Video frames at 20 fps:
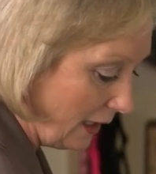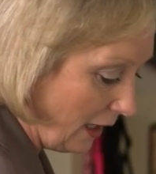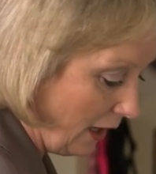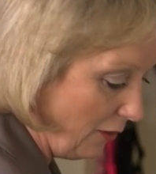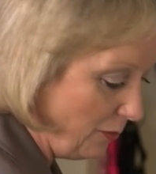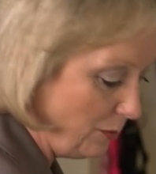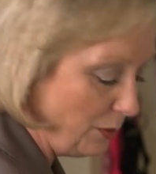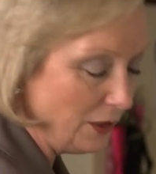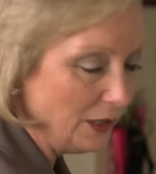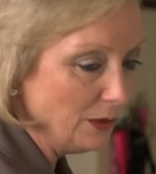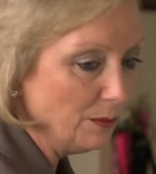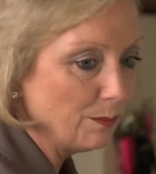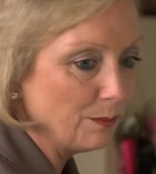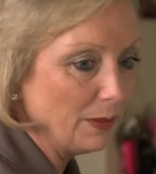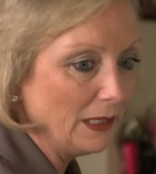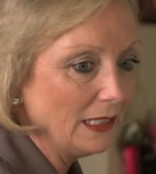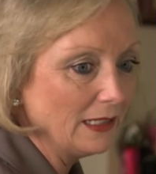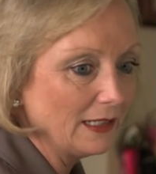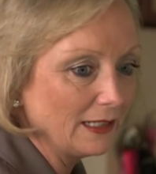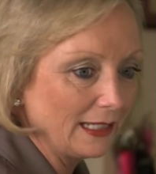I've put in
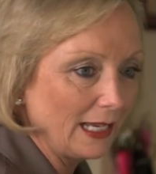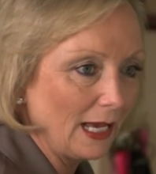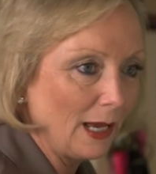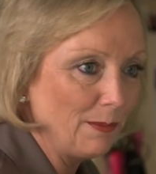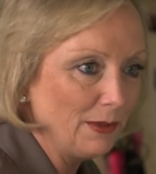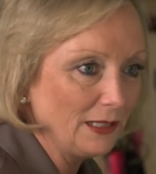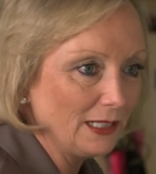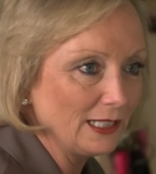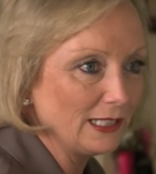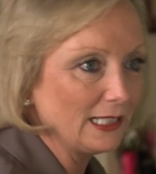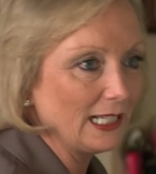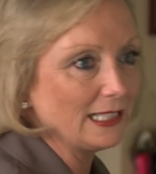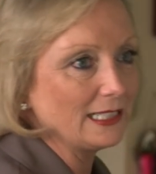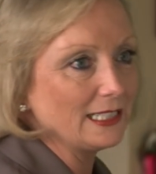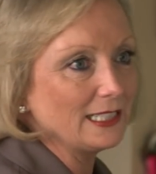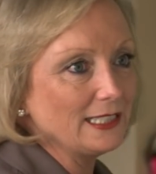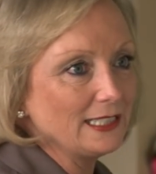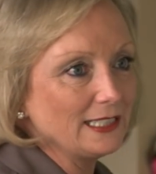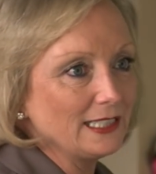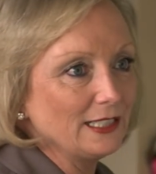big capital
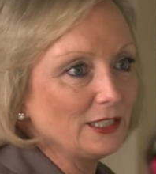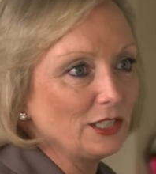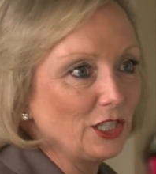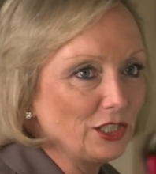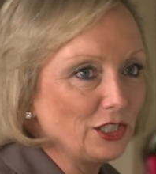letters and